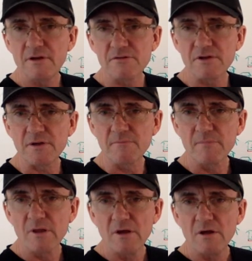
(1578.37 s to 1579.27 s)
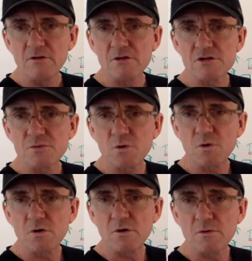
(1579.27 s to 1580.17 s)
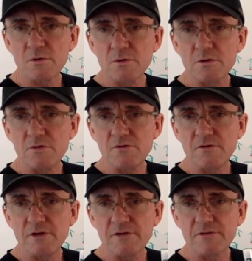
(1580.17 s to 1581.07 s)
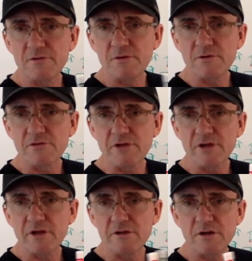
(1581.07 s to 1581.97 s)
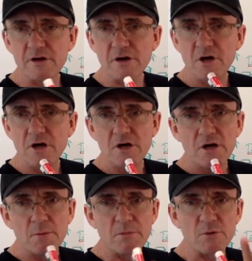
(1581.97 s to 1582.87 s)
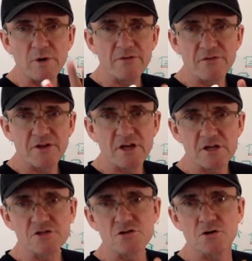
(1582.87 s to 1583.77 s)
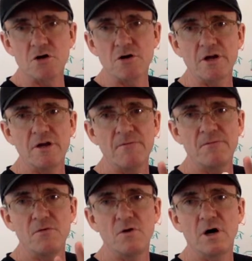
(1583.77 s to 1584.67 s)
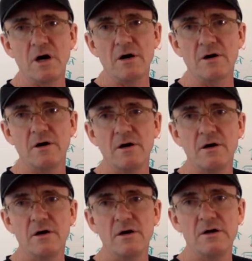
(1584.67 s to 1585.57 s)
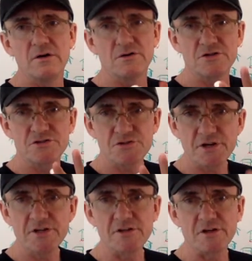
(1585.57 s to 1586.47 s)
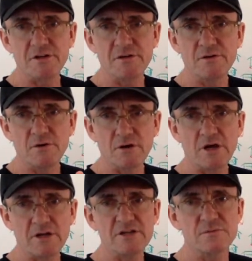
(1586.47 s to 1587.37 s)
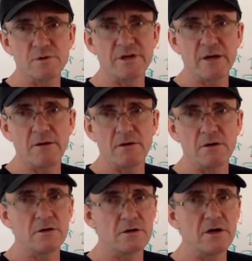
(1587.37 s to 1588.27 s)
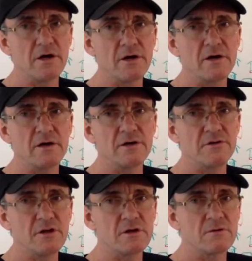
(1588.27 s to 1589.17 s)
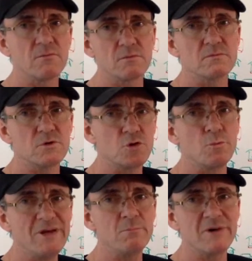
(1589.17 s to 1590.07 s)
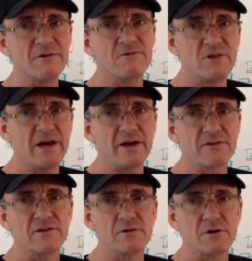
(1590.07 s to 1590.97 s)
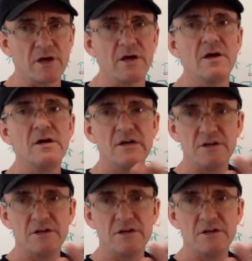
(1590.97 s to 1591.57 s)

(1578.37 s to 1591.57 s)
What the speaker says: today. Not sure what is that you are saying there, but one thing is sure: if you are restricted, okay, that's what I think what you mean by flag. Okay,